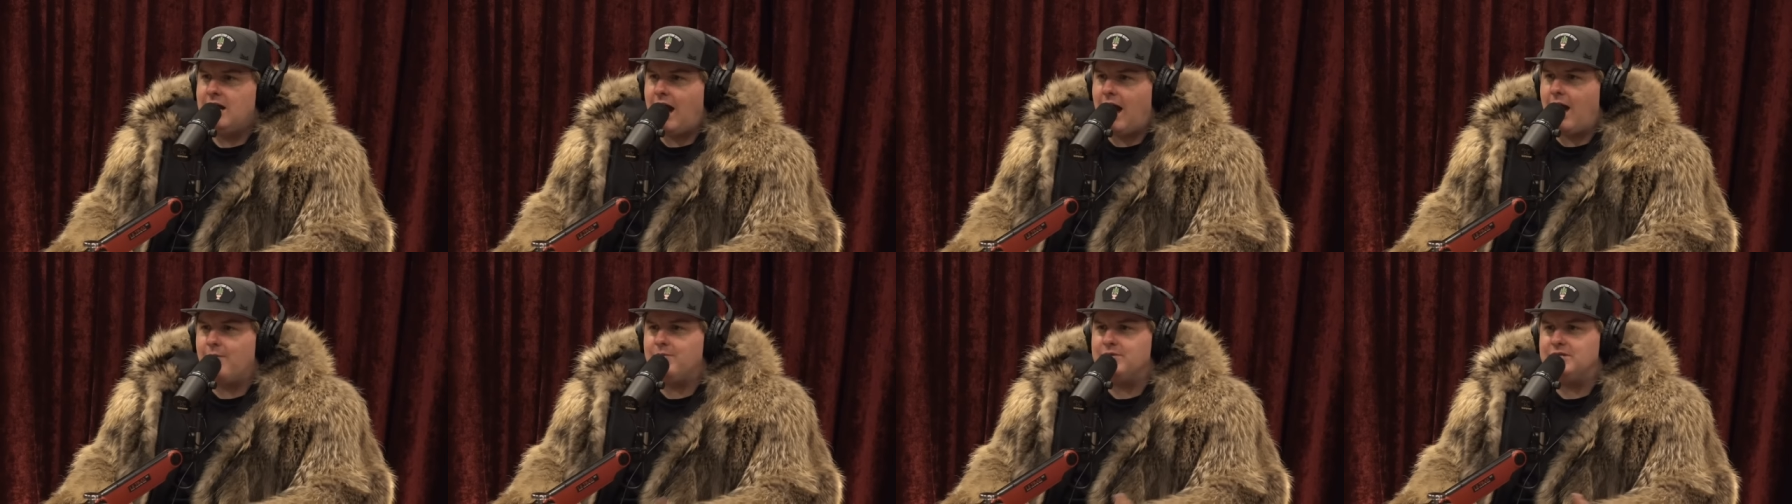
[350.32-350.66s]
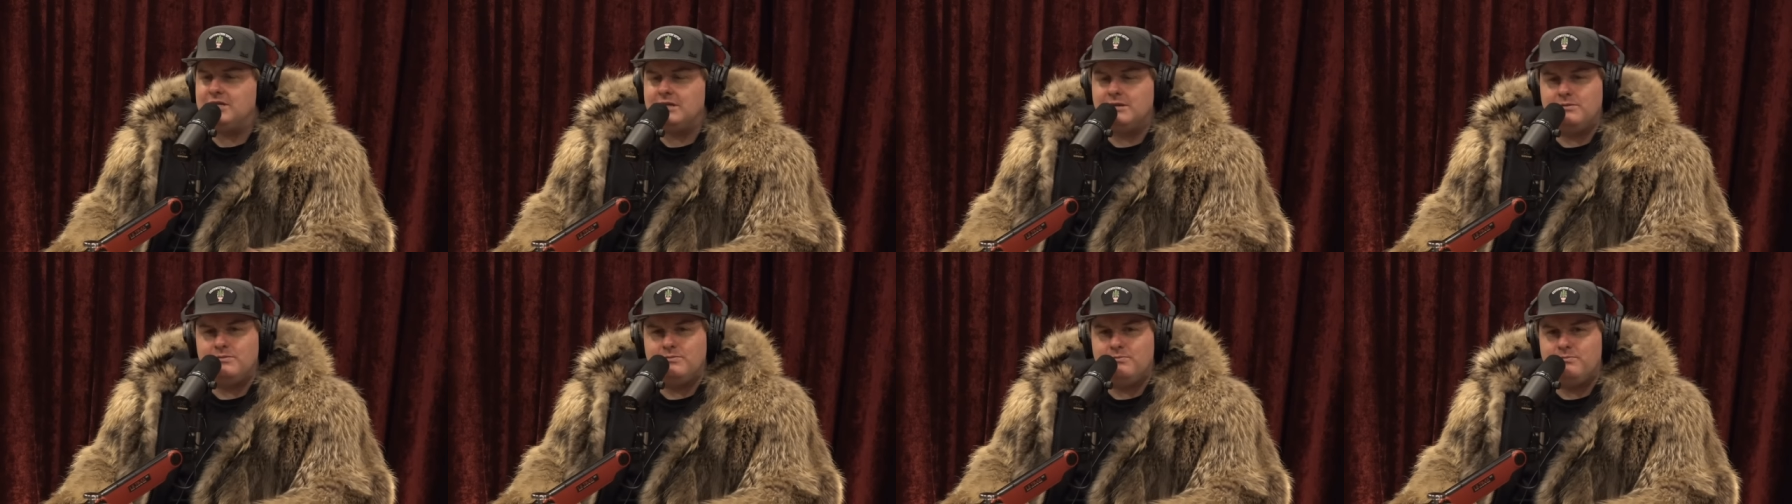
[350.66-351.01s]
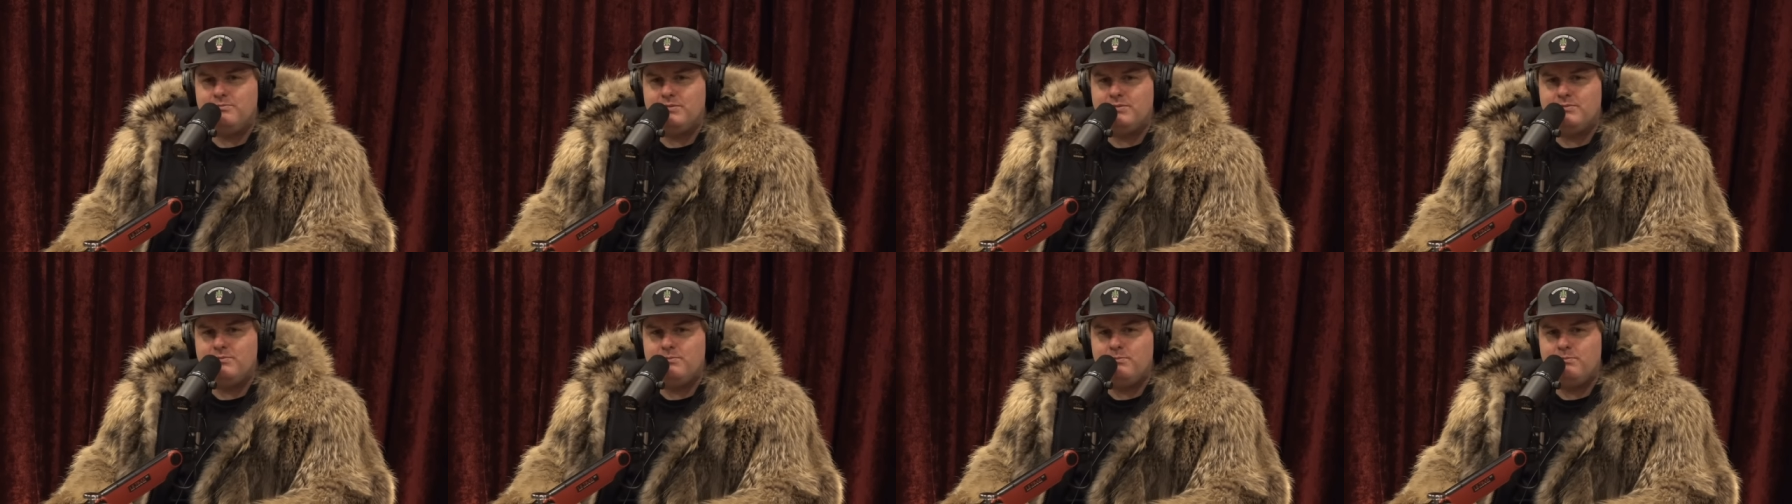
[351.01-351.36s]
I was yeah. in
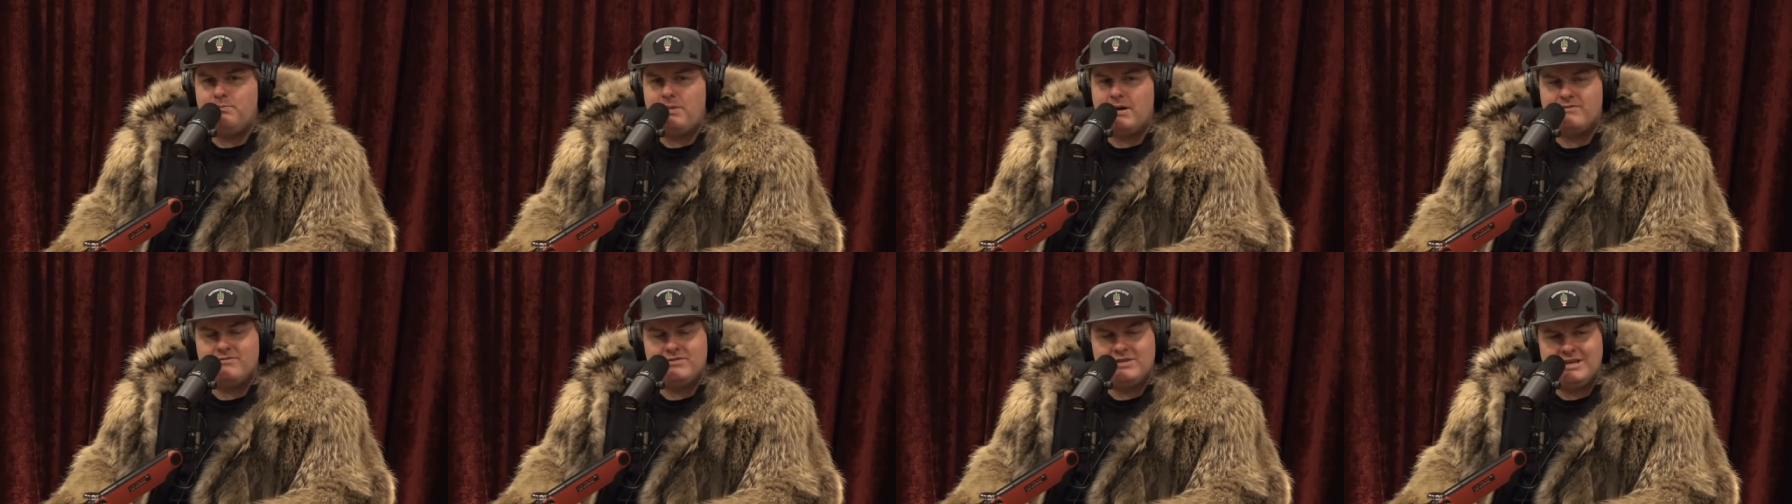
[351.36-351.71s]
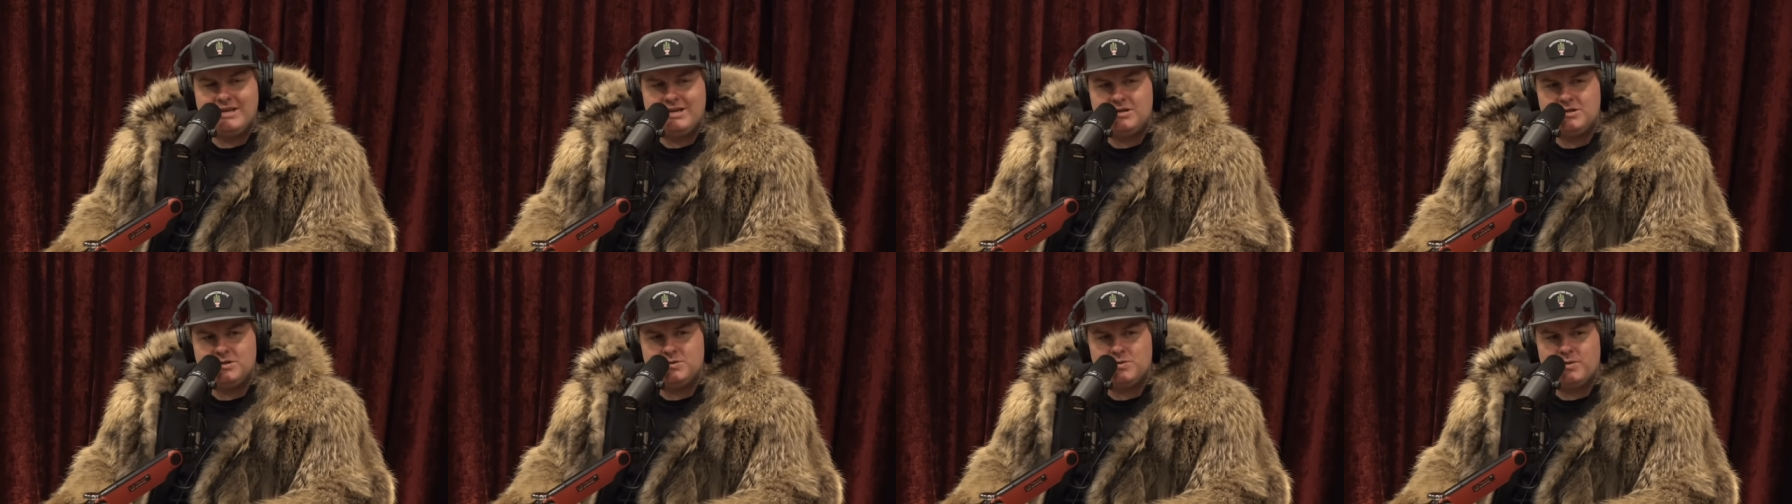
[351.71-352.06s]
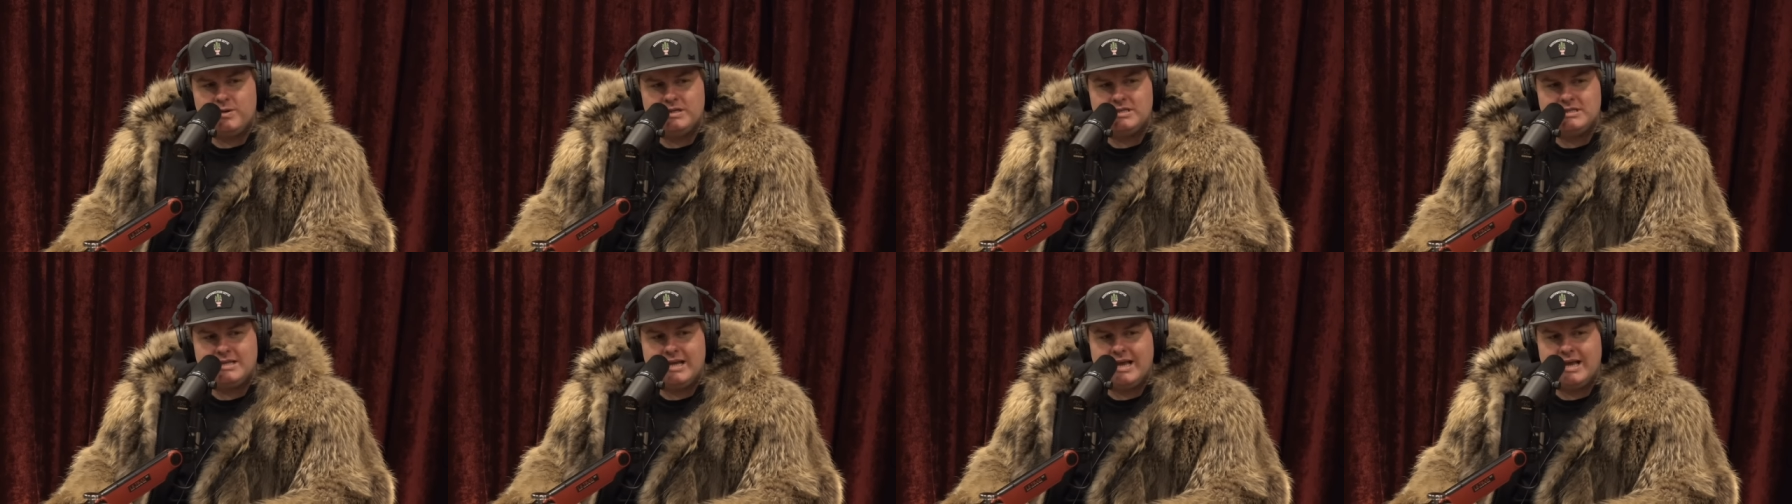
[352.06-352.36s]
Beverly Hills once.